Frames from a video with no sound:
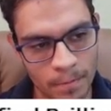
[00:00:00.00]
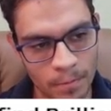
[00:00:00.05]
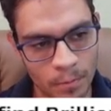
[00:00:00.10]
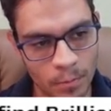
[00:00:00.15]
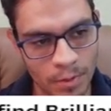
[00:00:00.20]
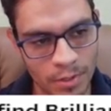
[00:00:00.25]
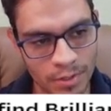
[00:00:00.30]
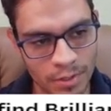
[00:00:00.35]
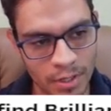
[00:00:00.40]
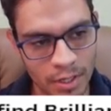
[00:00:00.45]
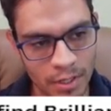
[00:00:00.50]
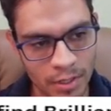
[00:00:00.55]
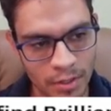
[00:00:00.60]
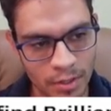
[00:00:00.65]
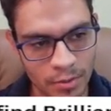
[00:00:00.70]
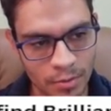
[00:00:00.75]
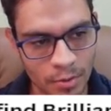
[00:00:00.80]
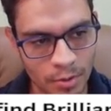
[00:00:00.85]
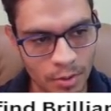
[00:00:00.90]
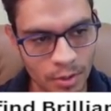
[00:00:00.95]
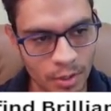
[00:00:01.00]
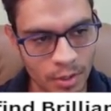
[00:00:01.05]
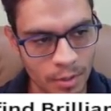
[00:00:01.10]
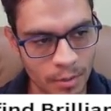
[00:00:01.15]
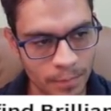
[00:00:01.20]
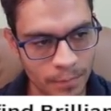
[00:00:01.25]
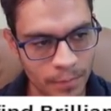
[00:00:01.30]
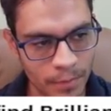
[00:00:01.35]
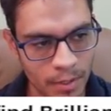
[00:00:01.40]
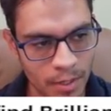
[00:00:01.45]
We sack the rook,
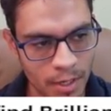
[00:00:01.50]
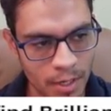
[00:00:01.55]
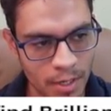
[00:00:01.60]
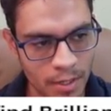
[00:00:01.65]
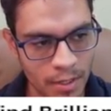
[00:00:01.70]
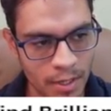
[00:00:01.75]
and